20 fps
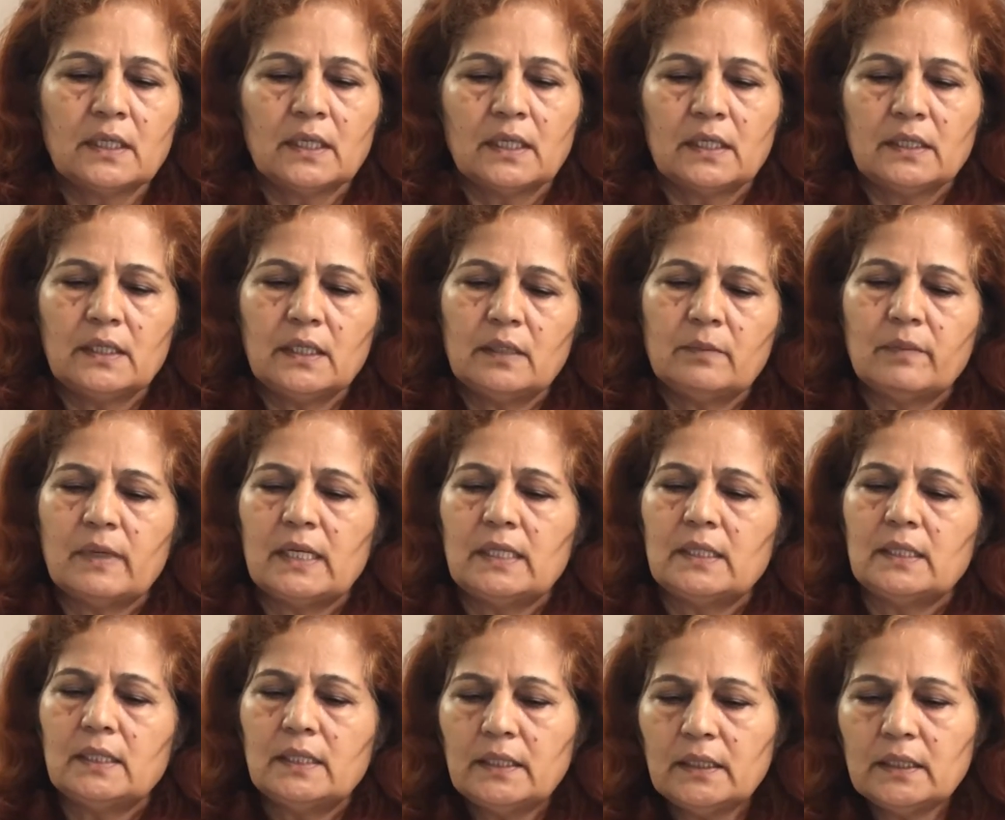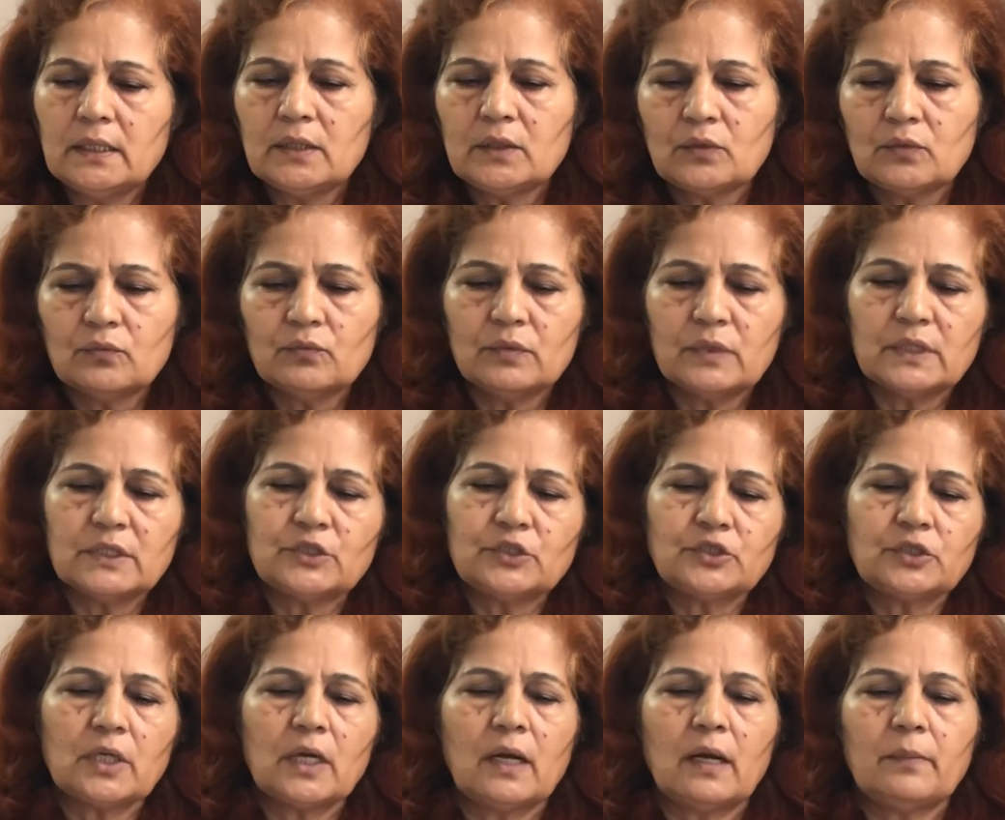thereby leading to a
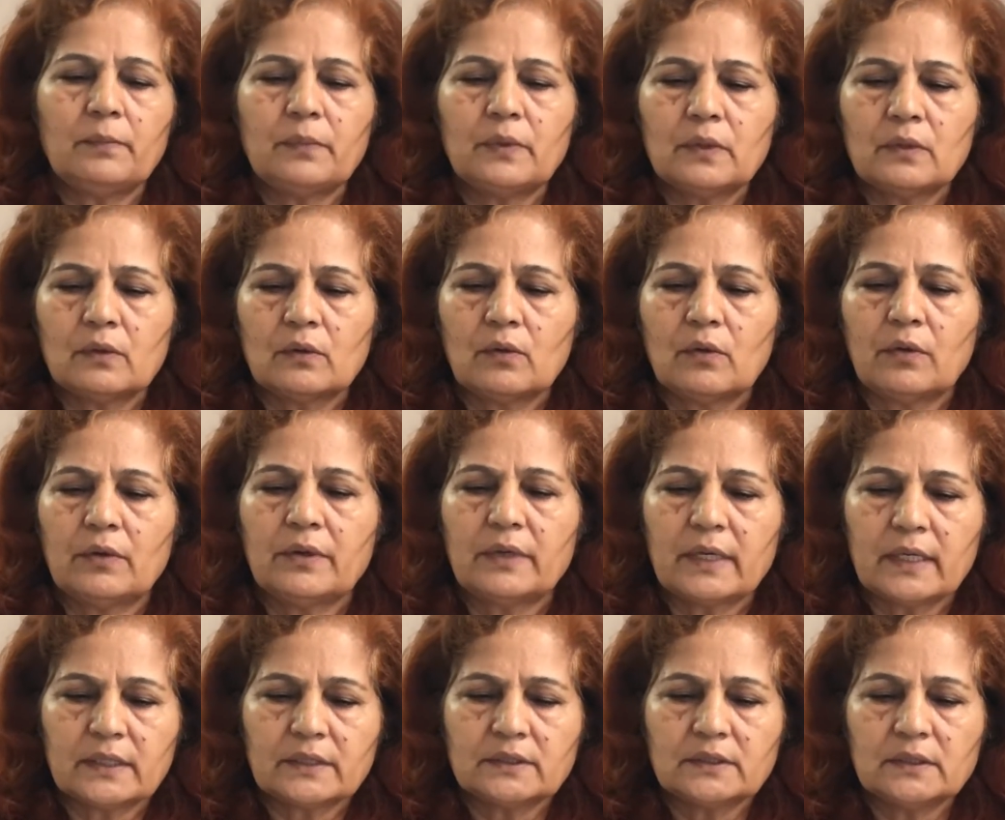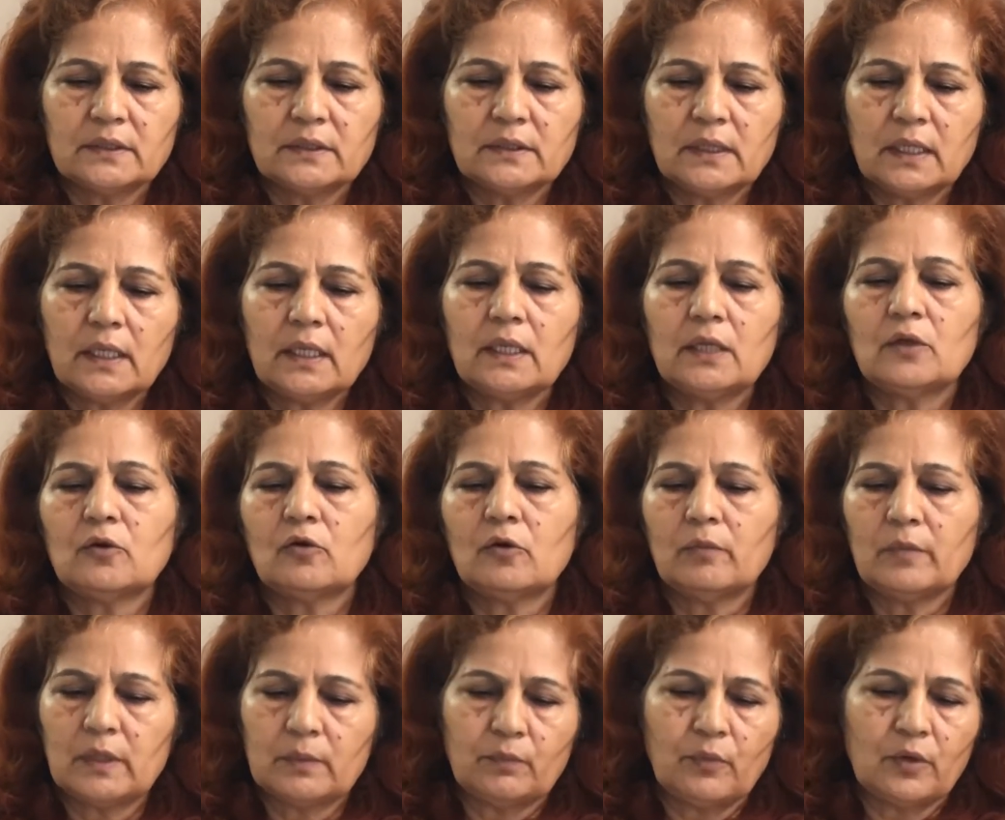sharp contraction in the
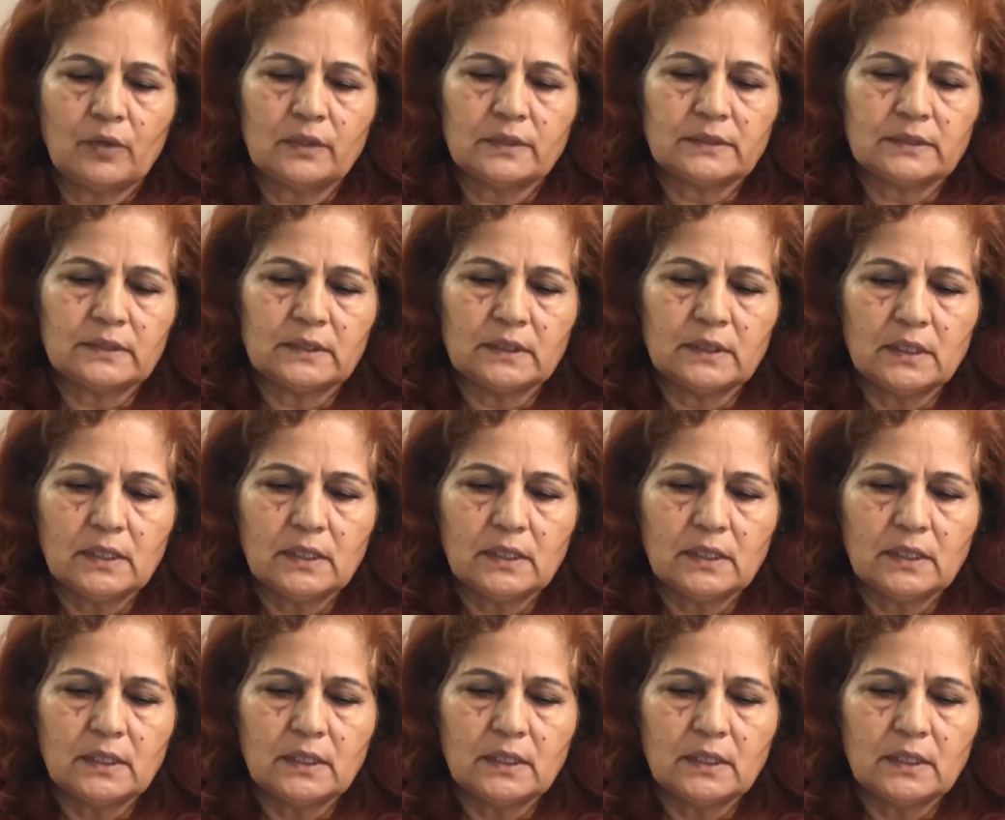economic policy.